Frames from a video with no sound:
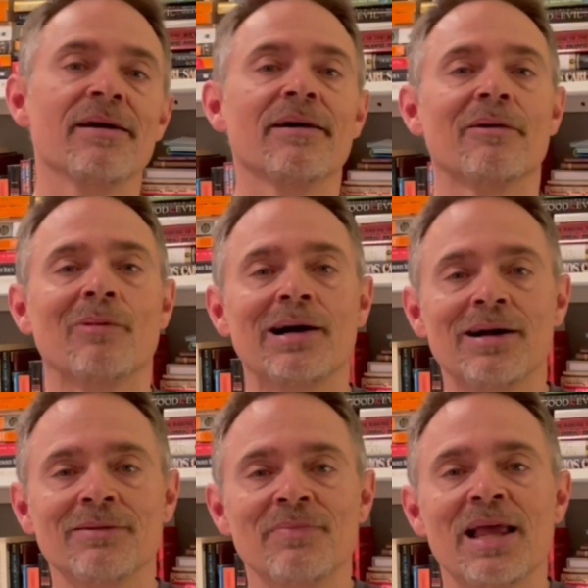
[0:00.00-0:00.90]

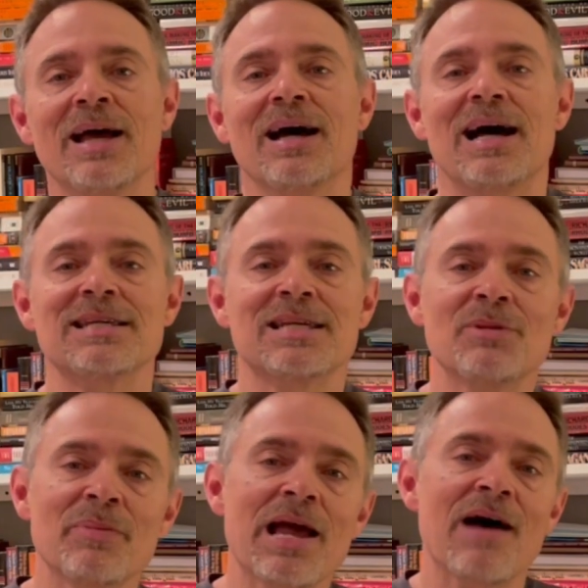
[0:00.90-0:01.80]
well, I seem to
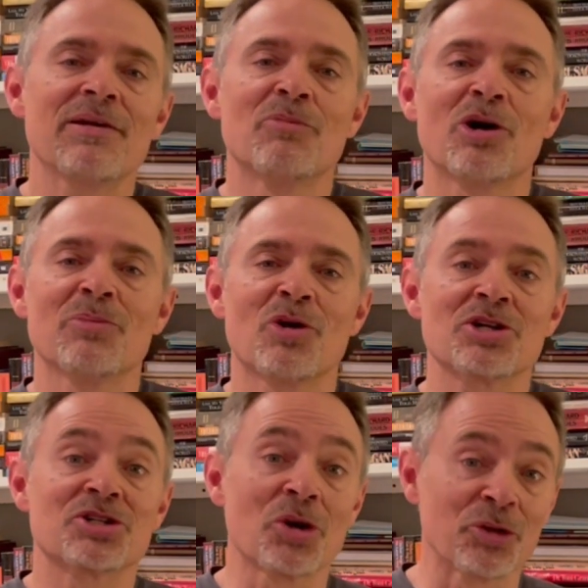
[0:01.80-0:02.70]
be having more and more
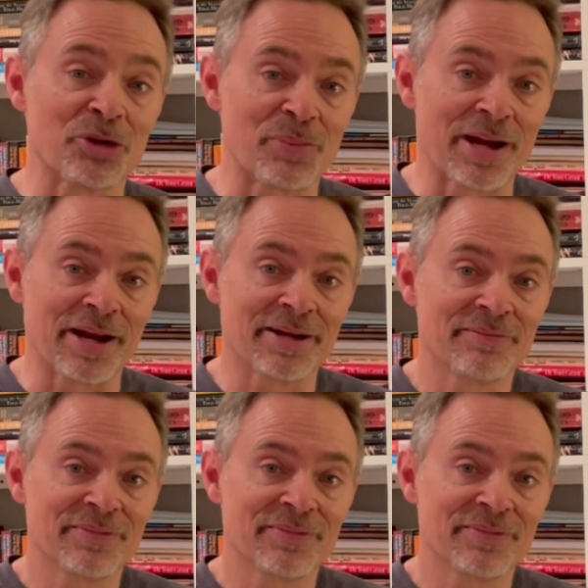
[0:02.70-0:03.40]
shoulder pain,